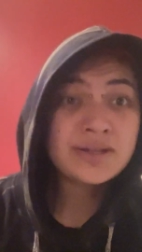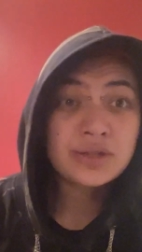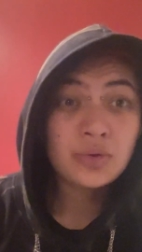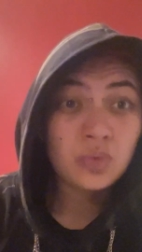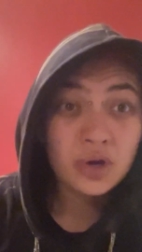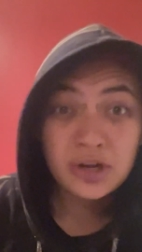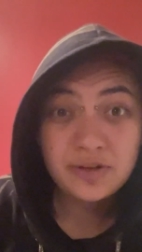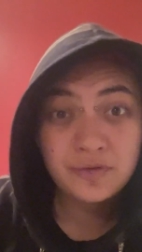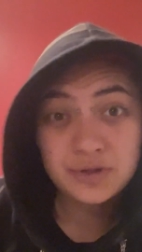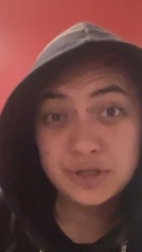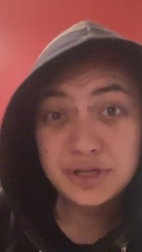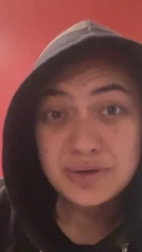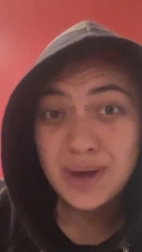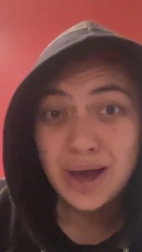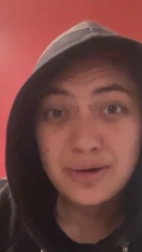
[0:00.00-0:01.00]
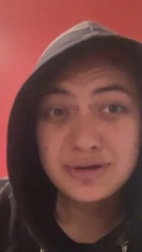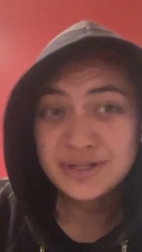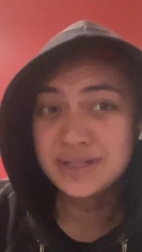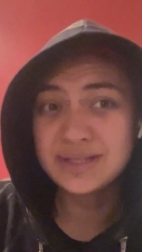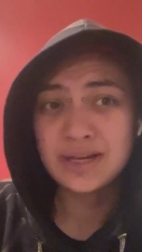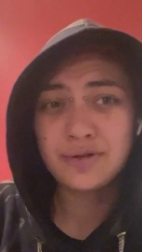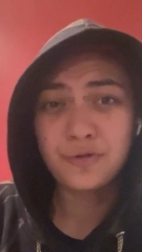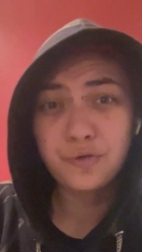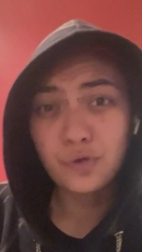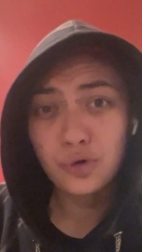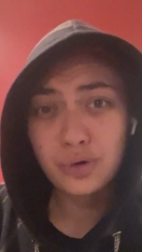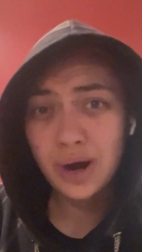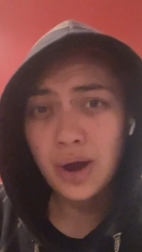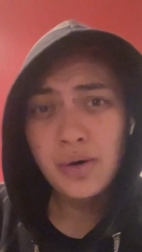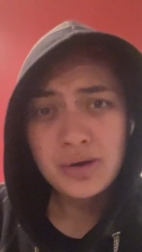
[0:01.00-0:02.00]
to work for two hours instead of four
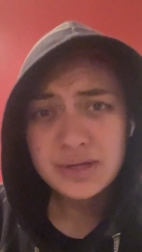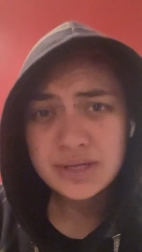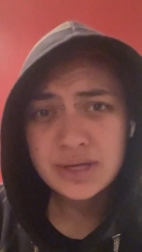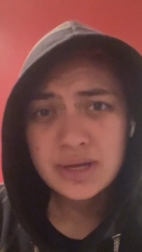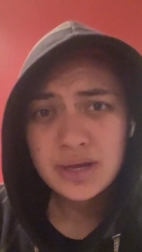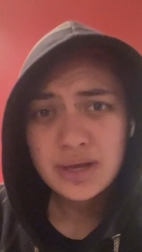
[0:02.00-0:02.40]
hours?